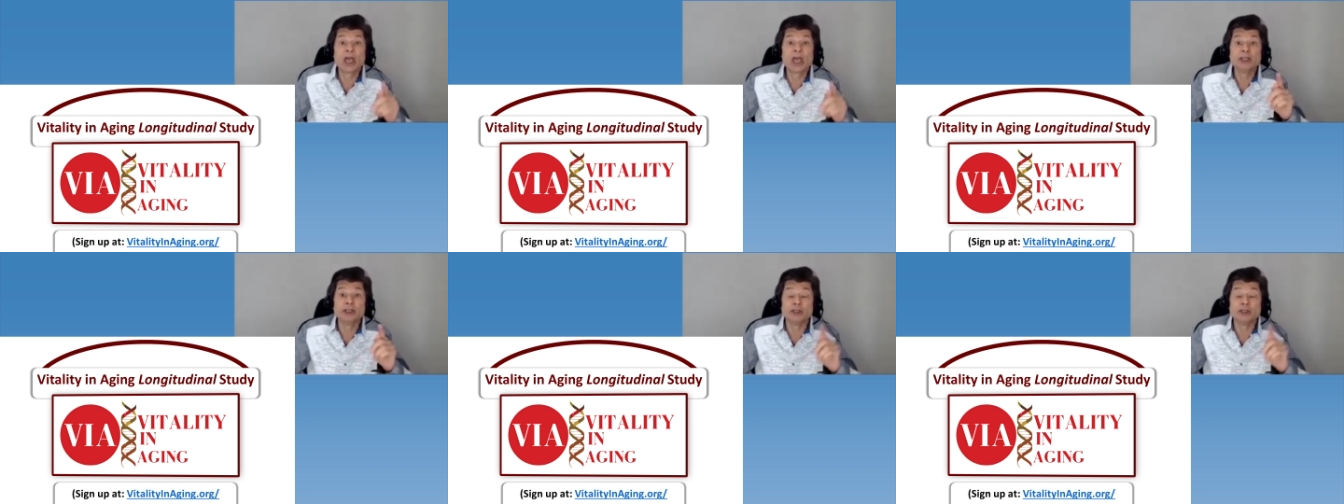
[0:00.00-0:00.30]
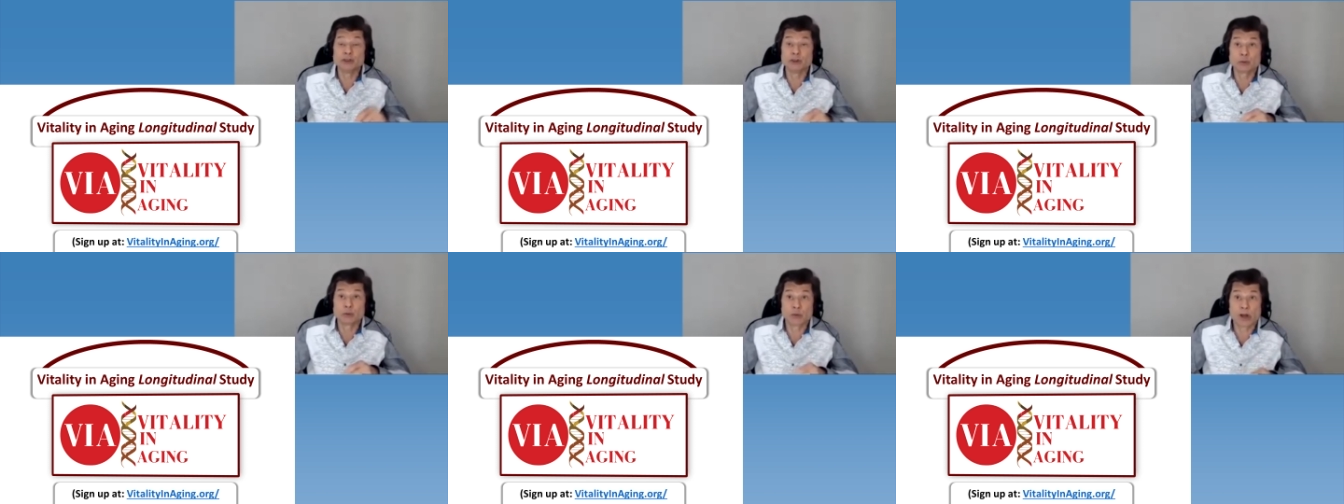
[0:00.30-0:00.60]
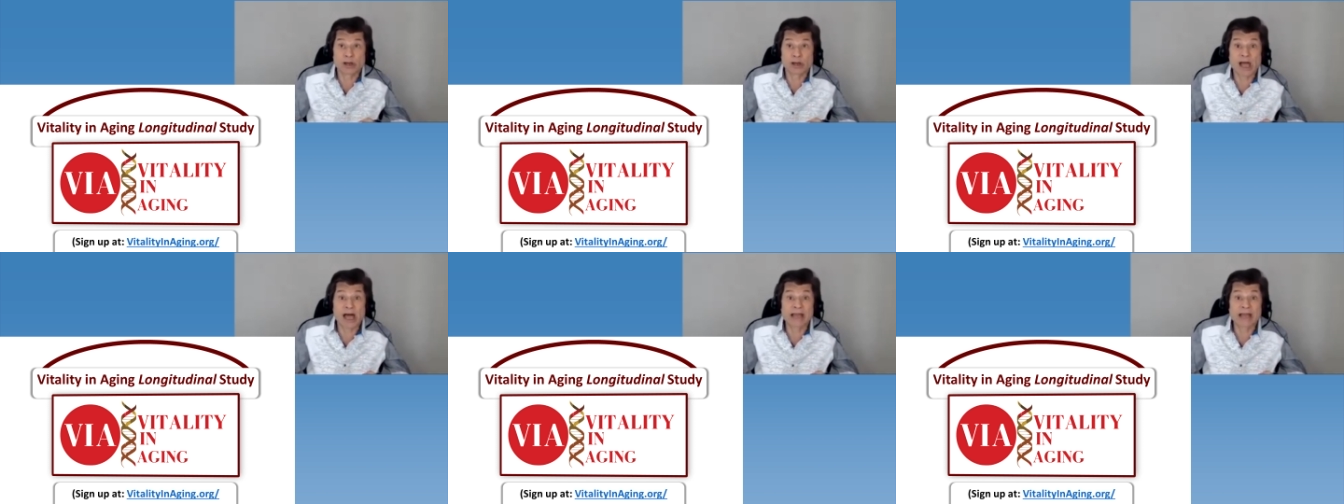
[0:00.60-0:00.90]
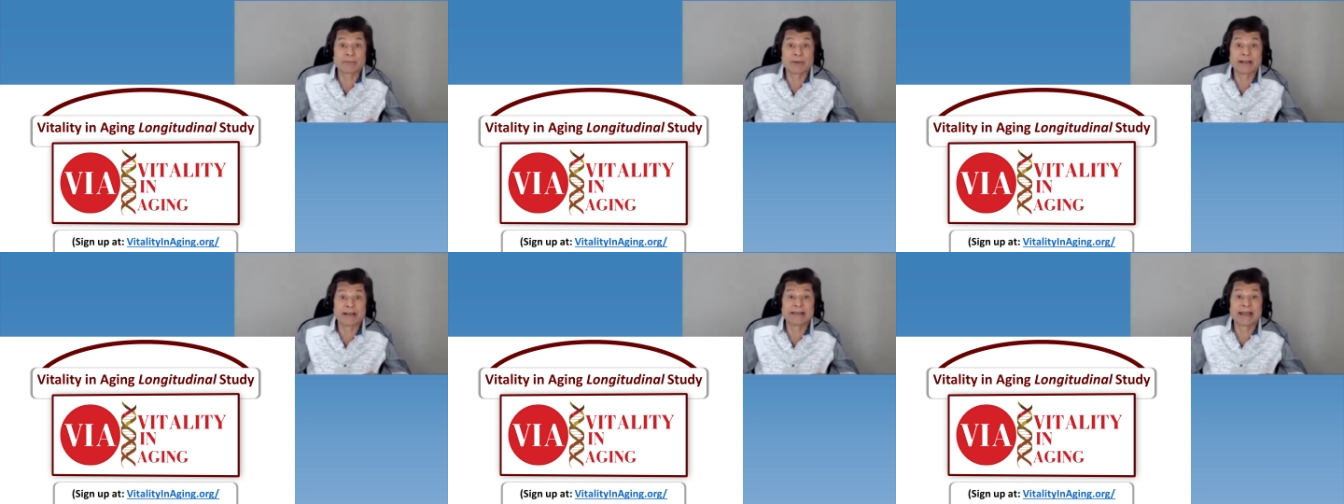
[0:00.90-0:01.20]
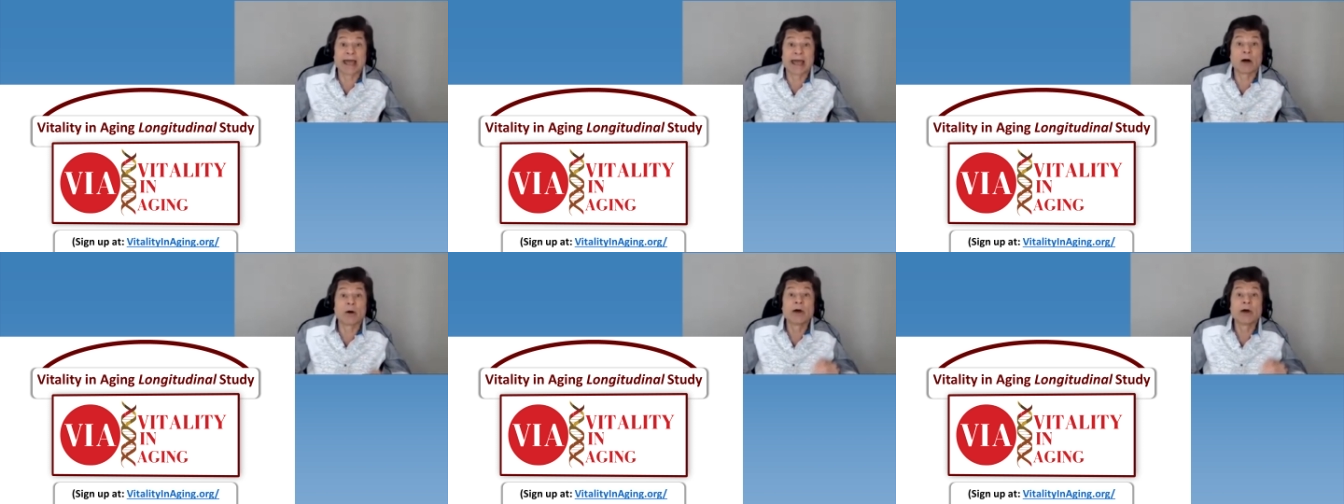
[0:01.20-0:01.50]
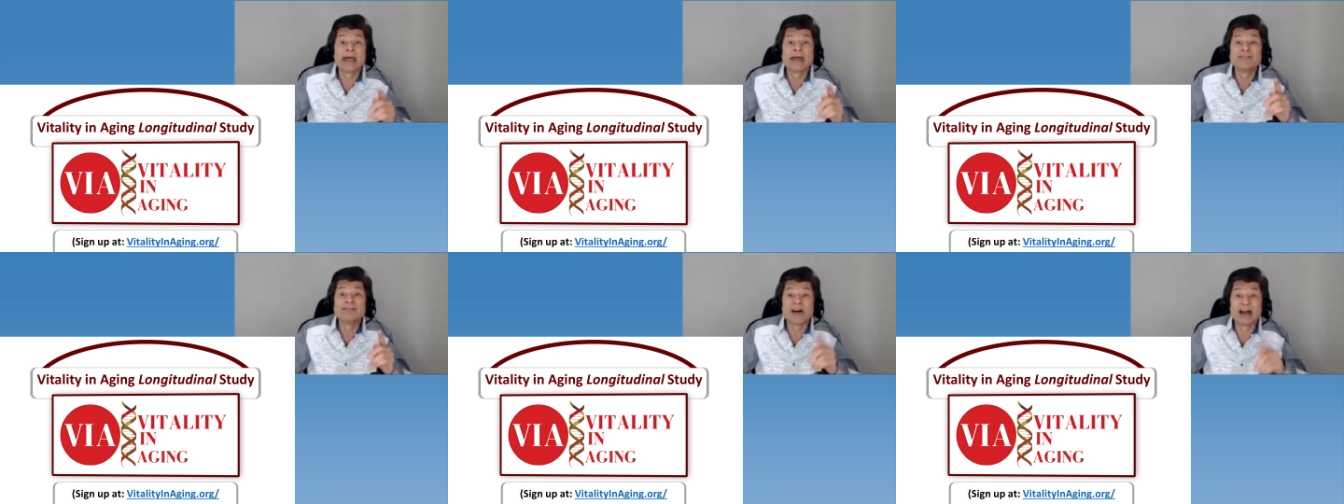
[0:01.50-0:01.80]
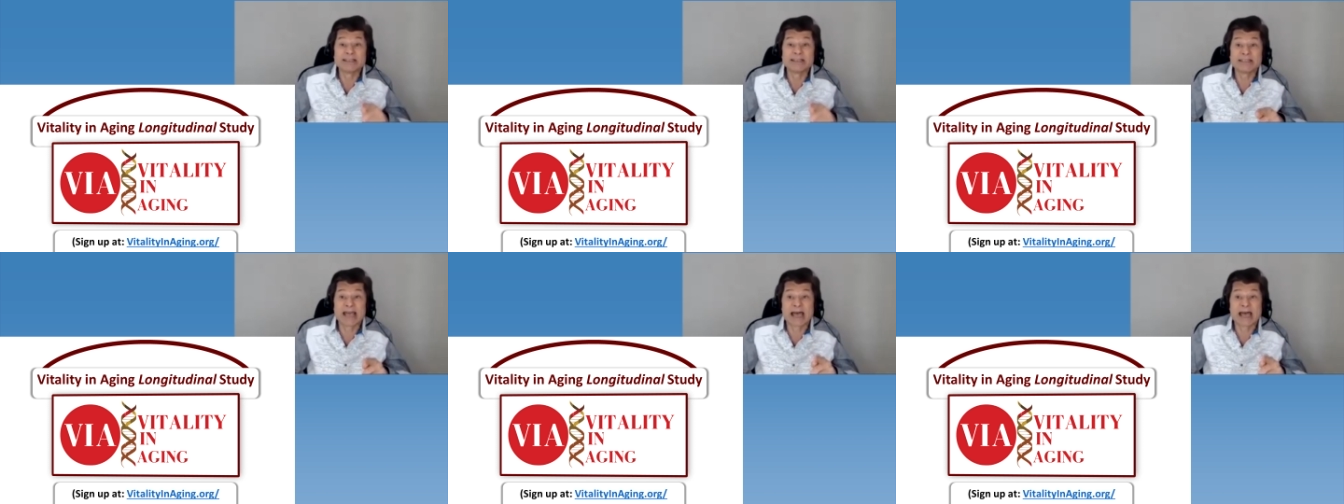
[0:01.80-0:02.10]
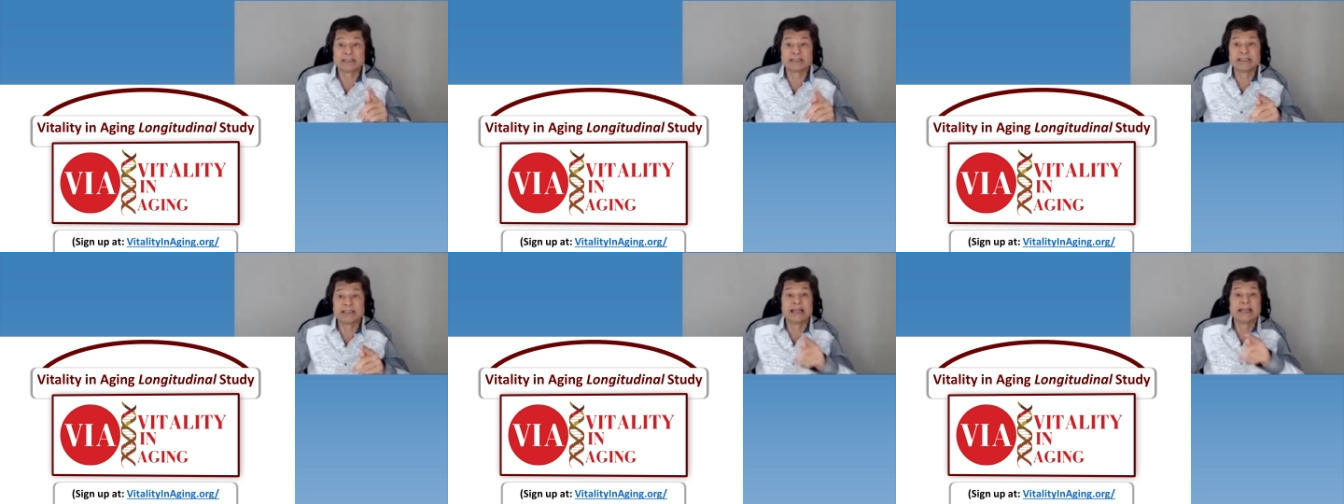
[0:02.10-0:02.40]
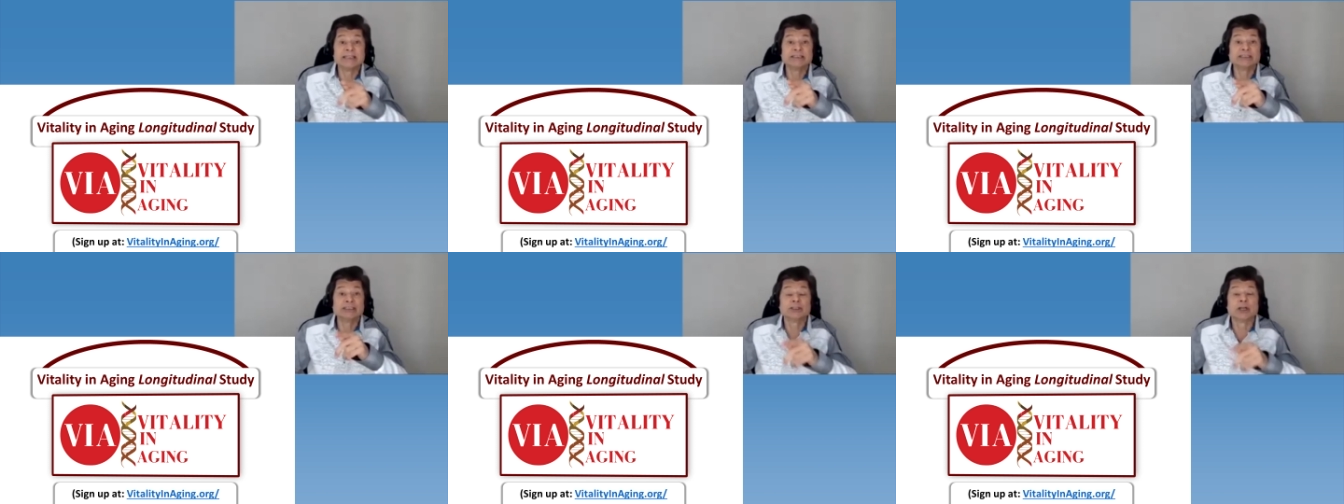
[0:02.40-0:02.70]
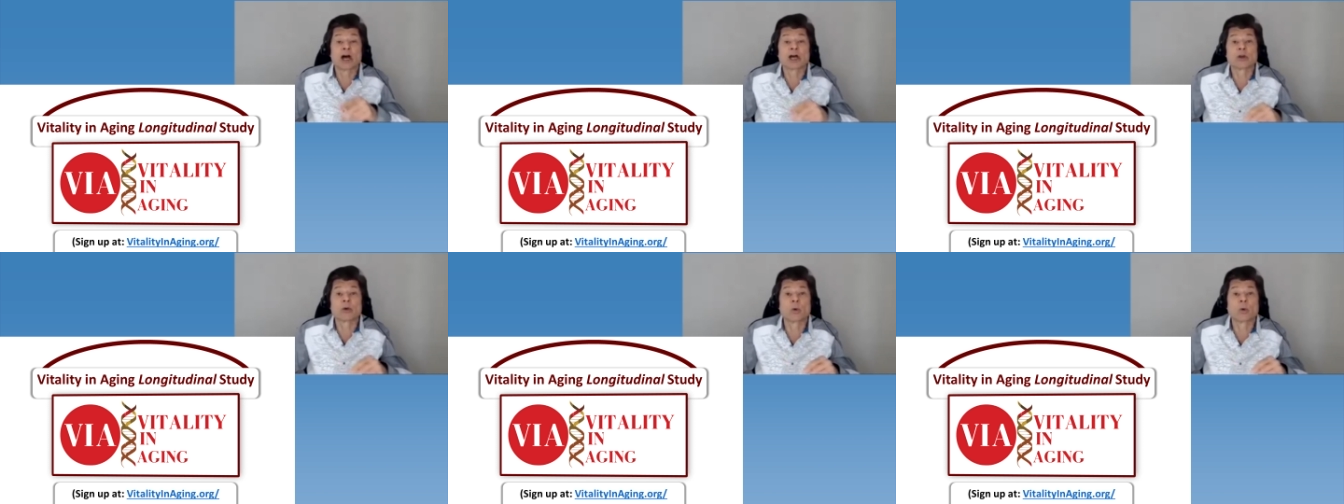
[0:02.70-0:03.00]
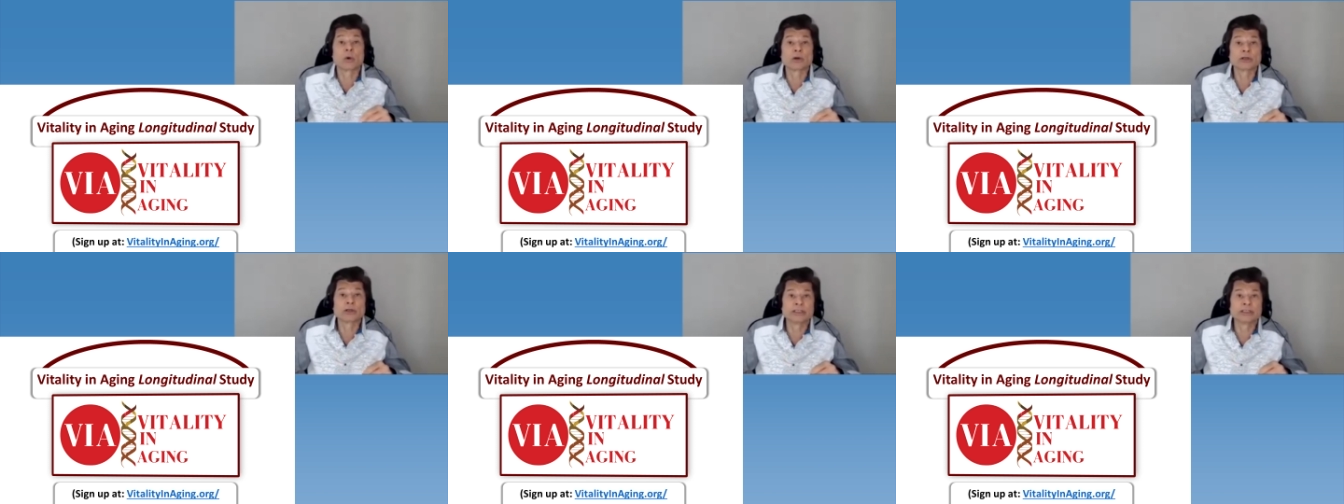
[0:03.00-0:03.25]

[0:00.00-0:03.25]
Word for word: you can do it online right now, vitalityandaging.org.